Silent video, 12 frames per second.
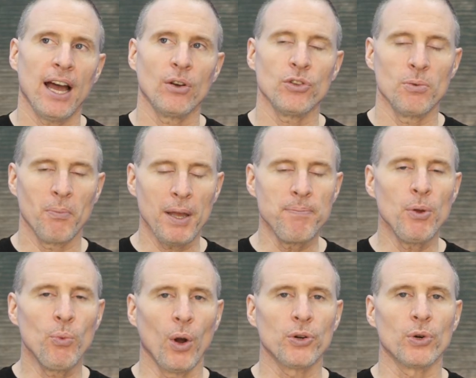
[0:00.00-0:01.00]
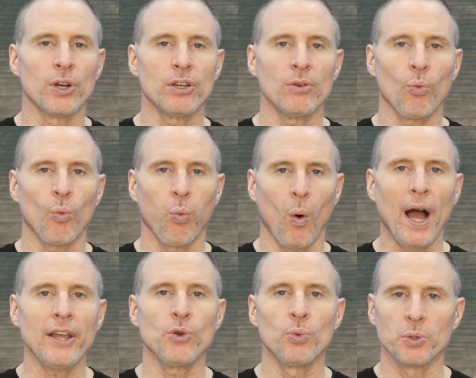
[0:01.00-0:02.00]
you might be wondering why
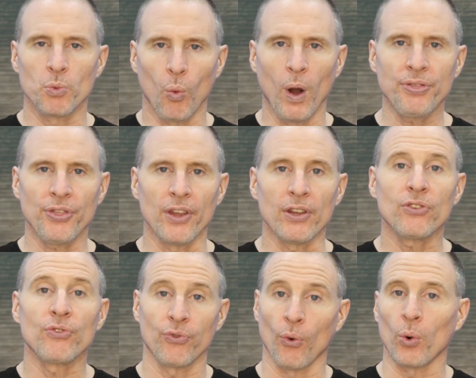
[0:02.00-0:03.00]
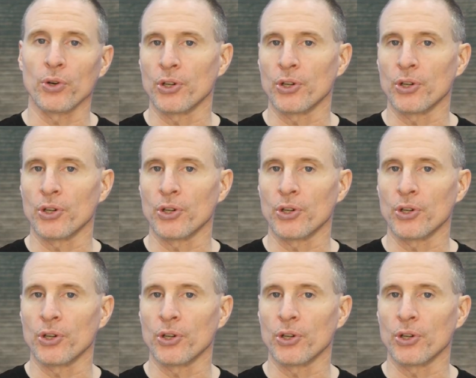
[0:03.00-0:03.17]
you would want this for your